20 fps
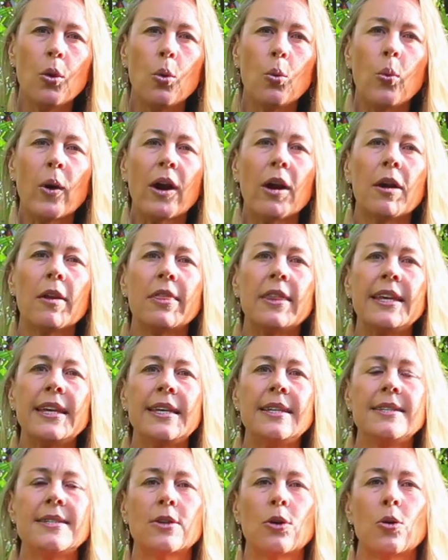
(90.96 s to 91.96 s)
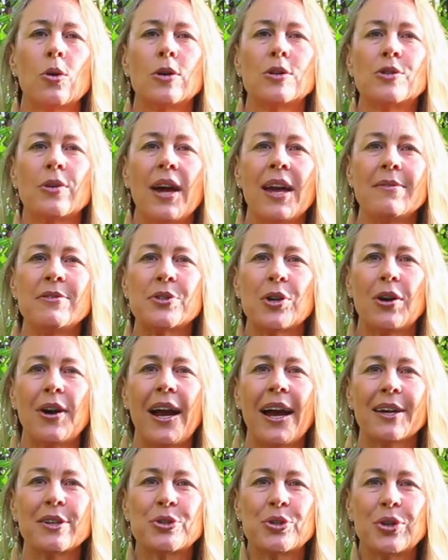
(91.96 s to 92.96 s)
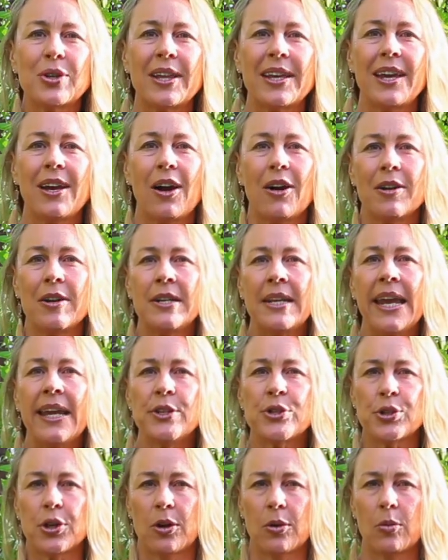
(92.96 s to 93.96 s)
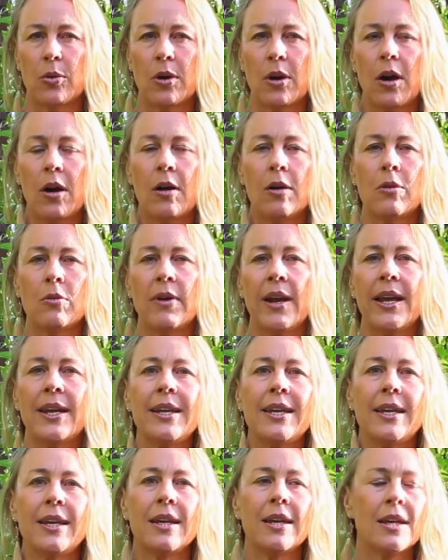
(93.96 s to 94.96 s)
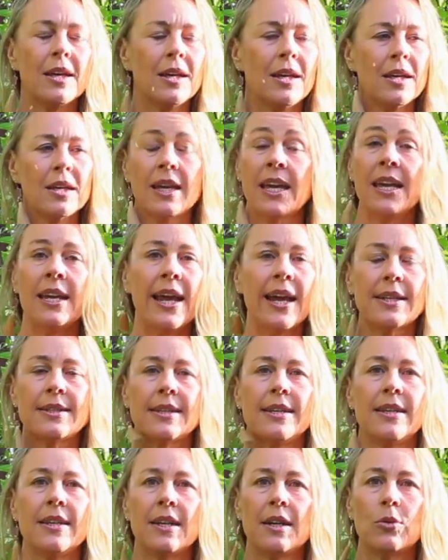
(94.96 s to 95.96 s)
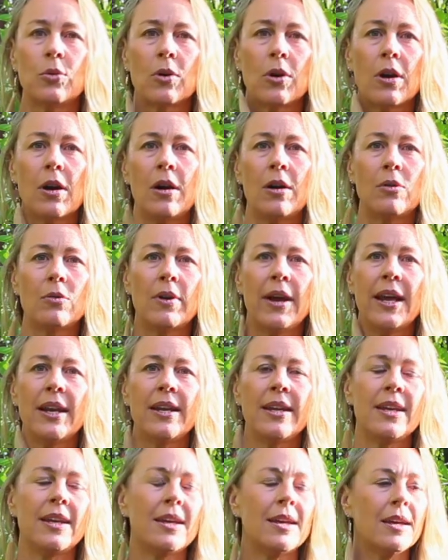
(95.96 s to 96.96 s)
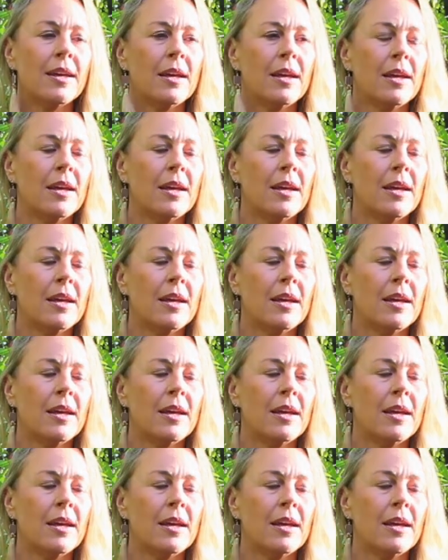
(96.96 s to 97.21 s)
where these core drives are actually our nature. We're already connected. We're already